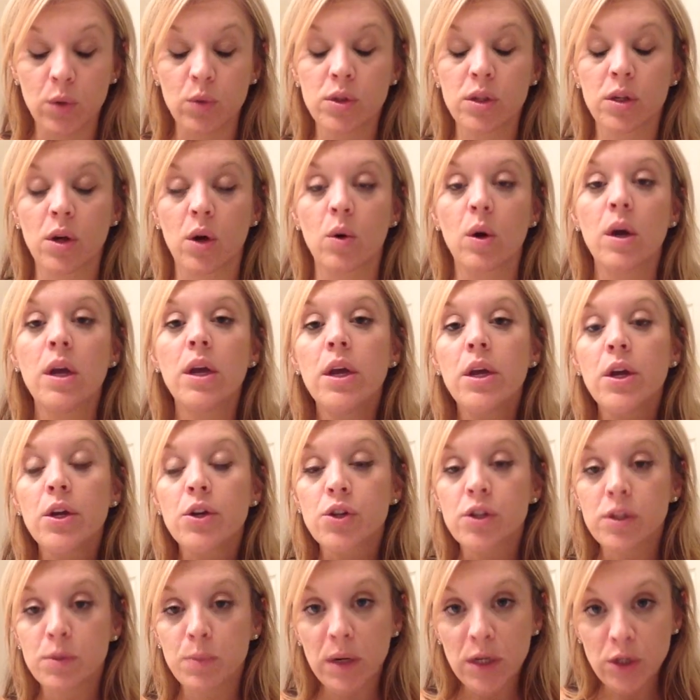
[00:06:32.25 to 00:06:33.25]
So
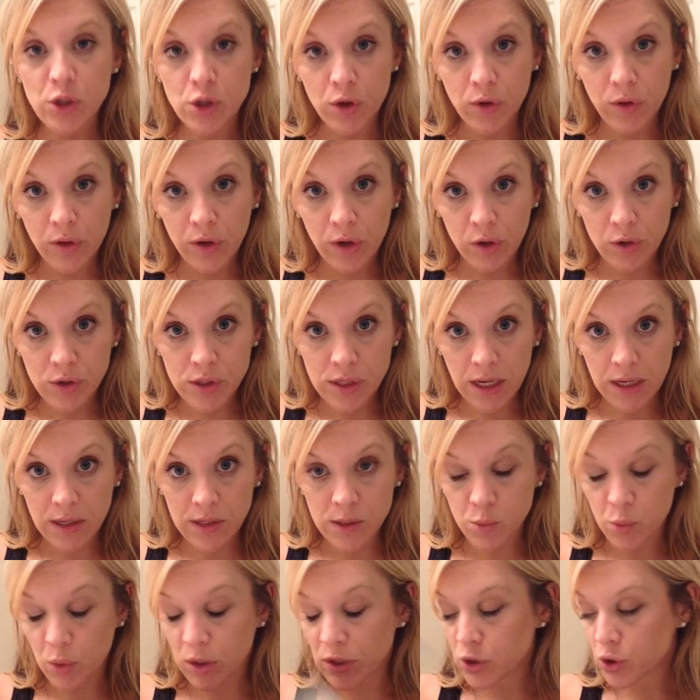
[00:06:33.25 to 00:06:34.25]
just make sure that your skin is
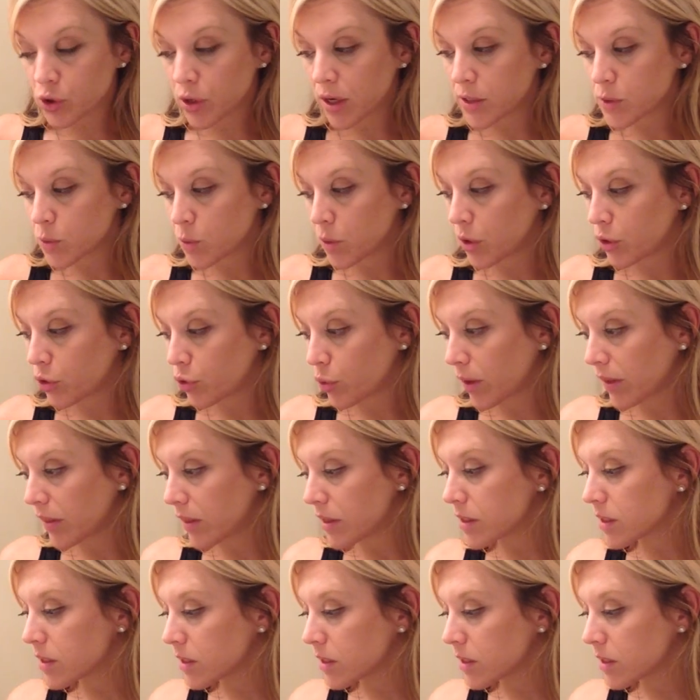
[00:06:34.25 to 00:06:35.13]
moisturized when you're doing this.